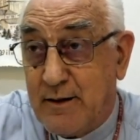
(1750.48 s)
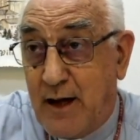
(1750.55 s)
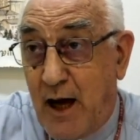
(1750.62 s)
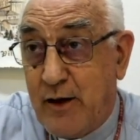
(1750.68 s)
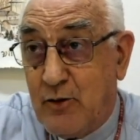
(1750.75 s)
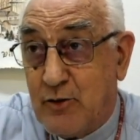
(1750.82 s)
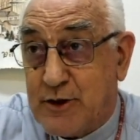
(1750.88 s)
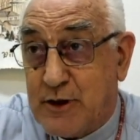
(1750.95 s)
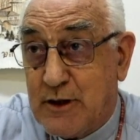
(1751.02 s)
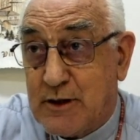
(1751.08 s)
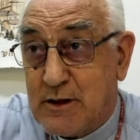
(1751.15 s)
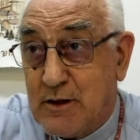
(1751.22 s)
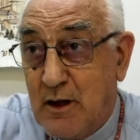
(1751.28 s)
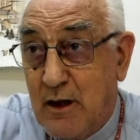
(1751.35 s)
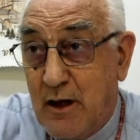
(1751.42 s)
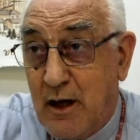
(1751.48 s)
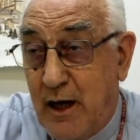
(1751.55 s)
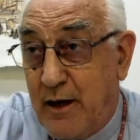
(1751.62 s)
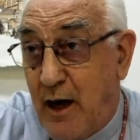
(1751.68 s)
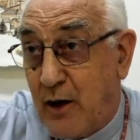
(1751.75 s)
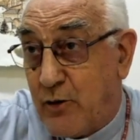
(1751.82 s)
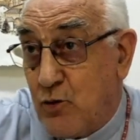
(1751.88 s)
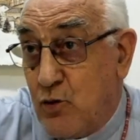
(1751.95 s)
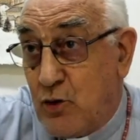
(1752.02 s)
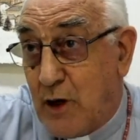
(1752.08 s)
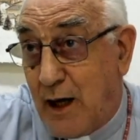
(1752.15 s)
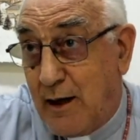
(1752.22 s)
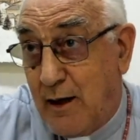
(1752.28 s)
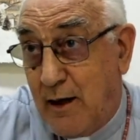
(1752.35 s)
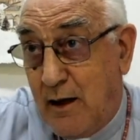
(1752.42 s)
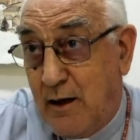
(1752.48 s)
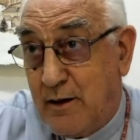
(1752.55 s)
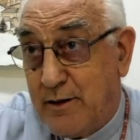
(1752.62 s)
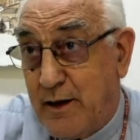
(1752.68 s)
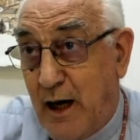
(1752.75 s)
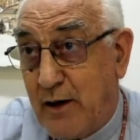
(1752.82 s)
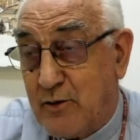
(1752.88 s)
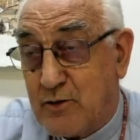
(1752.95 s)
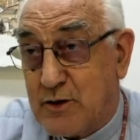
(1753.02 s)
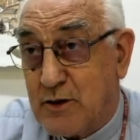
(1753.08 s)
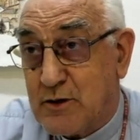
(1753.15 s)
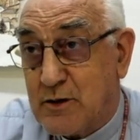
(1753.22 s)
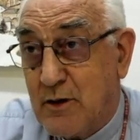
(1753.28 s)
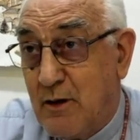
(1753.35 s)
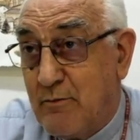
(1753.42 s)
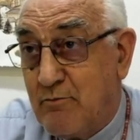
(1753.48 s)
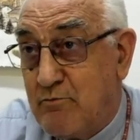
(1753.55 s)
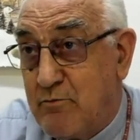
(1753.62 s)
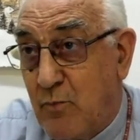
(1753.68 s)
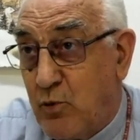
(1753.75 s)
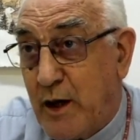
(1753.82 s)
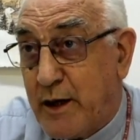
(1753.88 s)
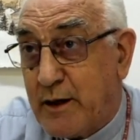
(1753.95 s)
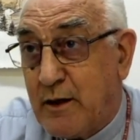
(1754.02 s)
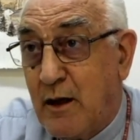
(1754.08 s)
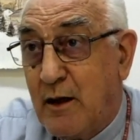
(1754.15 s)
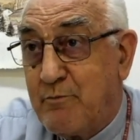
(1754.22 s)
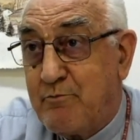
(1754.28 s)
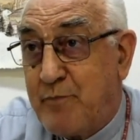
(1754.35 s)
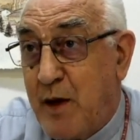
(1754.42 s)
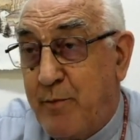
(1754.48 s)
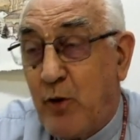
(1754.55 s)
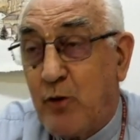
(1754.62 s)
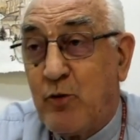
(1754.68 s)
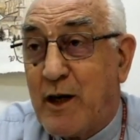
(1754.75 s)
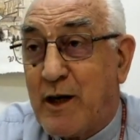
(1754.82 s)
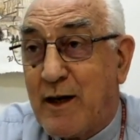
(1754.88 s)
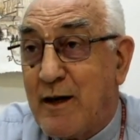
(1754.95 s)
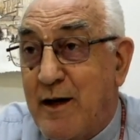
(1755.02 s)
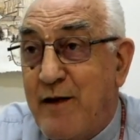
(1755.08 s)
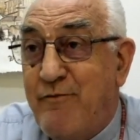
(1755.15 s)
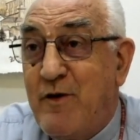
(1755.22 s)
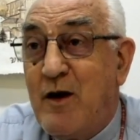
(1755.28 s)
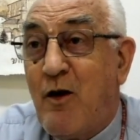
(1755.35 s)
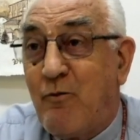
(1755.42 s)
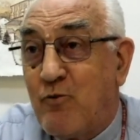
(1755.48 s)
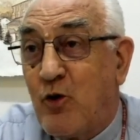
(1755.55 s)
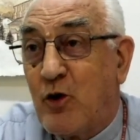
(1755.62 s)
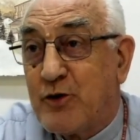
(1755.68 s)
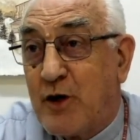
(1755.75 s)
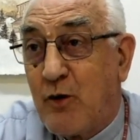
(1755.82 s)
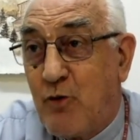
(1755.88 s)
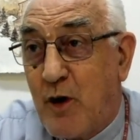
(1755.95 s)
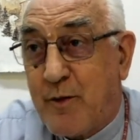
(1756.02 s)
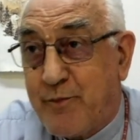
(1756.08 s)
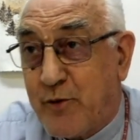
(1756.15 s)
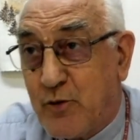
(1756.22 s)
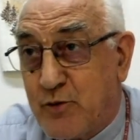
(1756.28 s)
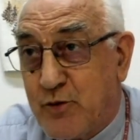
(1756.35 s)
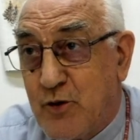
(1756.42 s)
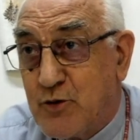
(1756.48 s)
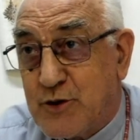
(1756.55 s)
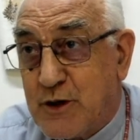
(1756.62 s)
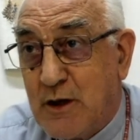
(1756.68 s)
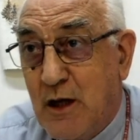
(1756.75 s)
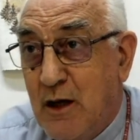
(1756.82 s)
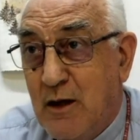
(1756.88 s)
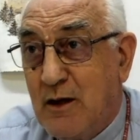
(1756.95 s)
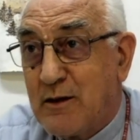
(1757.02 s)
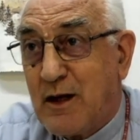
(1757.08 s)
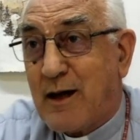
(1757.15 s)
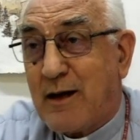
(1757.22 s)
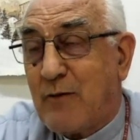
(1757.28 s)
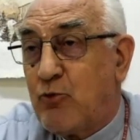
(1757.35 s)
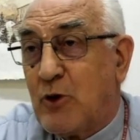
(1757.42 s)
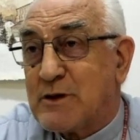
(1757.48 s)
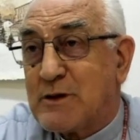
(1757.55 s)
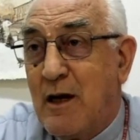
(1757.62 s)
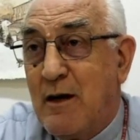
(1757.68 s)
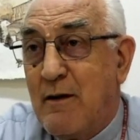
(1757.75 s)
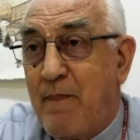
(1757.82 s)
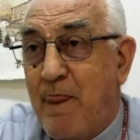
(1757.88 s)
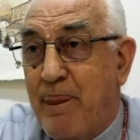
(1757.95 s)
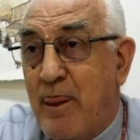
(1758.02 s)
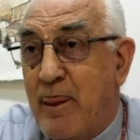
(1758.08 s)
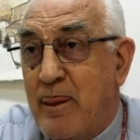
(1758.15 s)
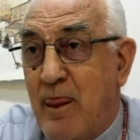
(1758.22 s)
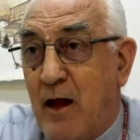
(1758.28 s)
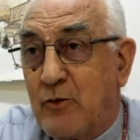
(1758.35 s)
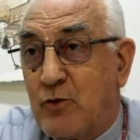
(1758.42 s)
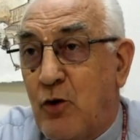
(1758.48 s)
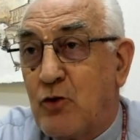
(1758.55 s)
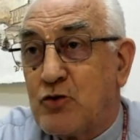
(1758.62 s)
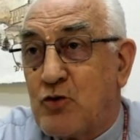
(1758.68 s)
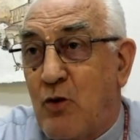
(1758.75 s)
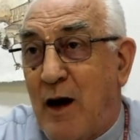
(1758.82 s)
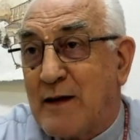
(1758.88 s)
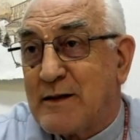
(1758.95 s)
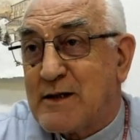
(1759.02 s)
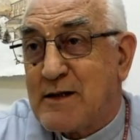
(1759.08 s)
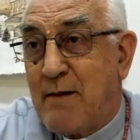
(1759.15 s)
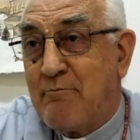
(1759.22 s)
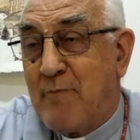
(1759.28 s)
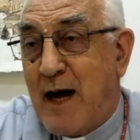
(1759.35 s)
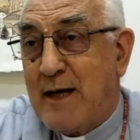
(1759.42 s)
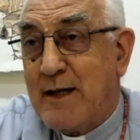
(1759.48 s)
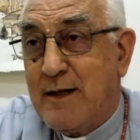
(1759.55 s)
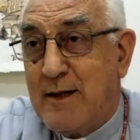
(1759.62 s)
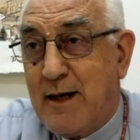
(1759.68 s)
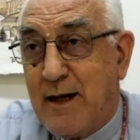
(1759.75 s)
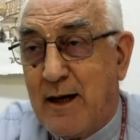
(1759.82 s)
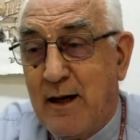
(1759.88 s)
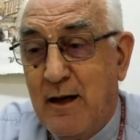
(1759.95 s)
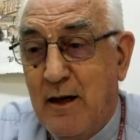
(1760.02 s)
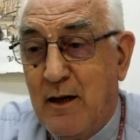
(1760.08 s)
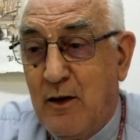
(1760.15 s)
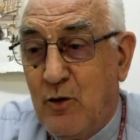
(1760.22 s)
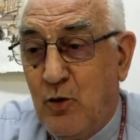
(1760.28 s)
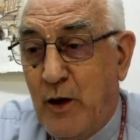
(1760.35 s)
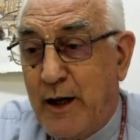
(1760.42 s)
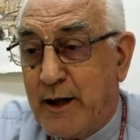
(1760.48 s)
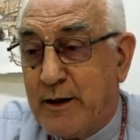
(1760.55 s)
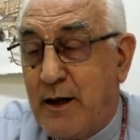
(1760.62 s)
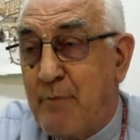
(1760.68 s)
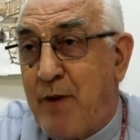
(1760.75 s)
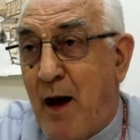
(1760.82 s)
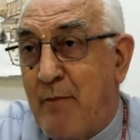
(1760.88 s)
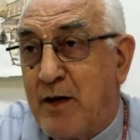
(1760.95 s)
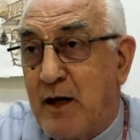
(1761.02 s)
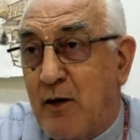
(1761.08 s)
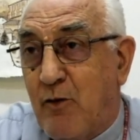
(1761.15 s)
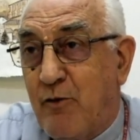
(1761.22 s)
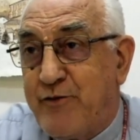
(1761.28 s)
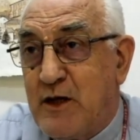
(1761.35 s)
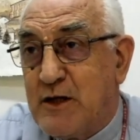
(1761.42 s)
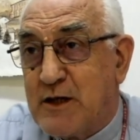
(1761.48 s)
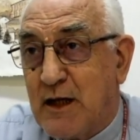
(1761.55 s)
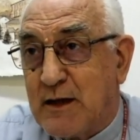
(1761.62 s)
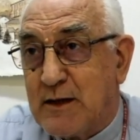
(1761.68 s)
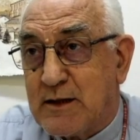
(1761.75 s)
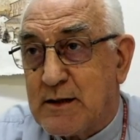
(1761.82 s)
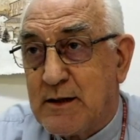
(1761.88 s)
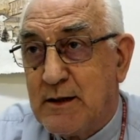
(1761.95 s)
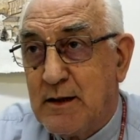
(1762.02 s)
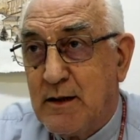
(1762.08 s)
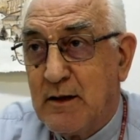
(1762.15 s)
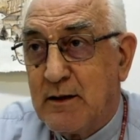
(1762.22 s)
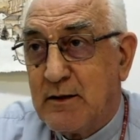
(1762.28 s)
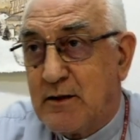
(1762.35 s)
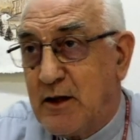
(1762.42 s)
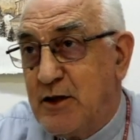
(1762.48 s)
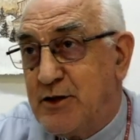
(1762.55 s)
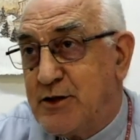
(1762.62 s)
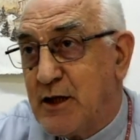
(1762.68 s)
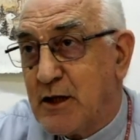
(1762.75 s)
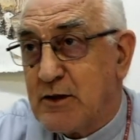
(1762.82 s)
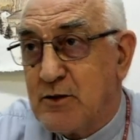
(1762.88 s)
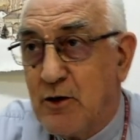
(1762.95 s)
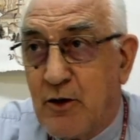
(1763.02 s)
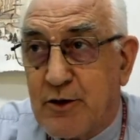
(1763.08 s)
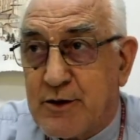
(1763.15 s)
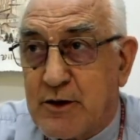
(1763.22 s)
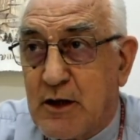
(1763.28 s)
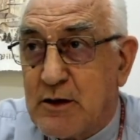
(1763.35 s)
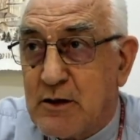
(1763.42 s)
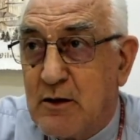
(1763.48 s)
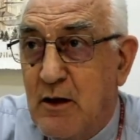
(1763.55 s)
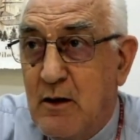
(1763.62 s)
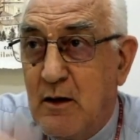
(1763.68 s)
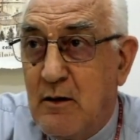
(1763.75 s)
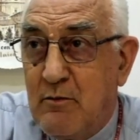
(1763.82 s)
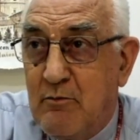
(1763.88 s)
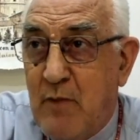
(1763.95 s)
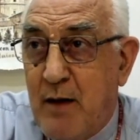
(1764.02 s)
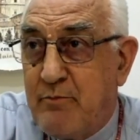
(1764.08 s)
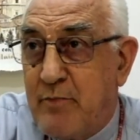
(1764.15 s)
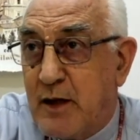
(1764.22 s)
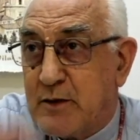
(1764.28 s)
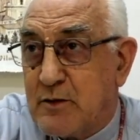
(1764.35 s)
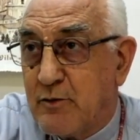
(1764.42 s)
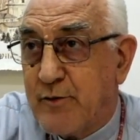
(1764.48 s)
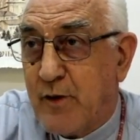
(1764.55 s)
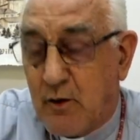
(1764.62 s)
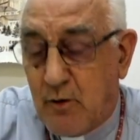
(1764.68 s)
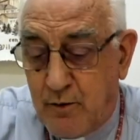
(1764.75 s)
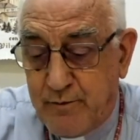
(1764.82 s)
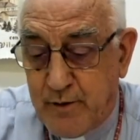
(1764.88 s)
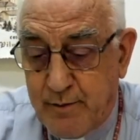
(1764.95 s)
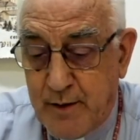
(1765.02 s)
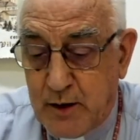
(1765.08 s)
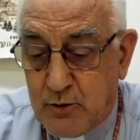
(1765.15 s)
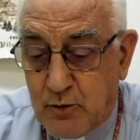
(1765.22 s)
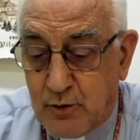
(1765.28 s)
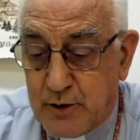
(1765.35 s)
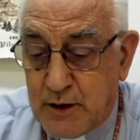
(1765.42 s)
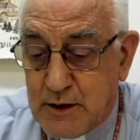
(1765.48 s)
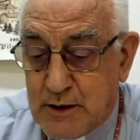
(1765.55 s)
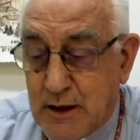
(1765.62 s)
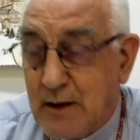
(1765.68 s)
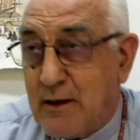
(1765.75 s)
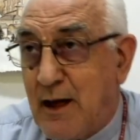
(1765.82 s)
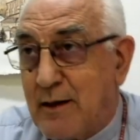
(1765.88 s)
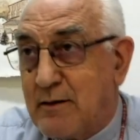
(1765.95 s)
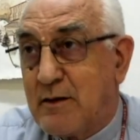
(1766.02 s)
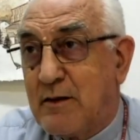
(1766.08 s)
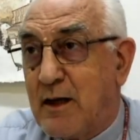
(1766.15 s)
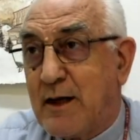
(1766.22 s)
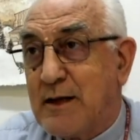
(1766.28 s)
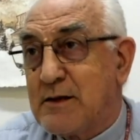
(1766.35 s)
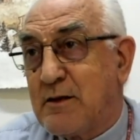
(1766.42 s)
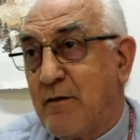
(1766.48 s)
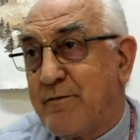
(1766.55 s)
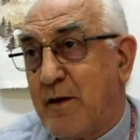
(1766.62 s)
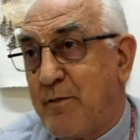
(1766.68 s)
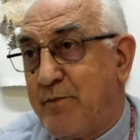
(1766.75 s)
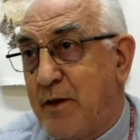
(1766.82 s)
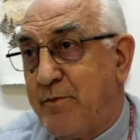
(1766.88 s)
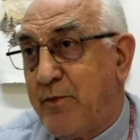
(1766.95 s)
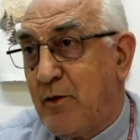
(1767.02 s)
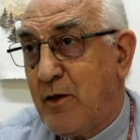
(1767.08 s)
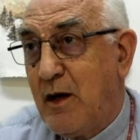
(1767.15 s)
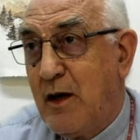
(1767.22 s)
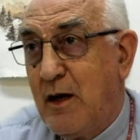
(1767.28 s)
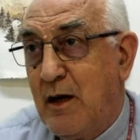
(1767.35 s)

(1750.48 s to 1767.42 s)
diocese and a rural diocese where people were living of what they were producing. There was, those who had some money there were the public officials, teachers, nurses, members of the government, or this and that, the rest of the people.